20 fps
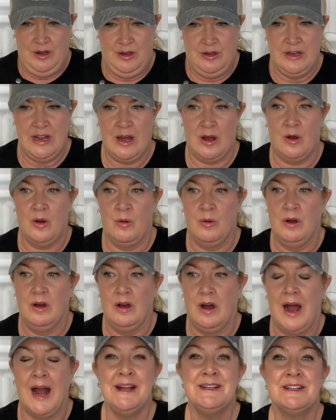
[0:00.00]
Now,
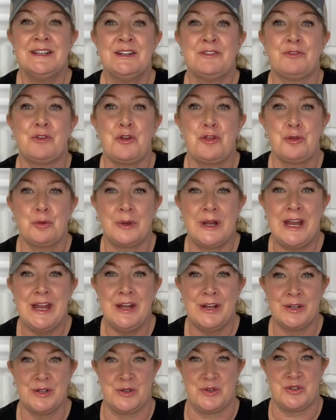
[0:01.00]
I did it for 3
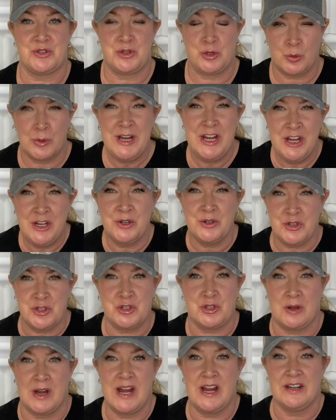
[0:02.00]
years
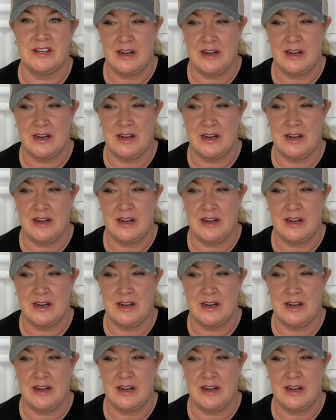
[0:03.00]
straight.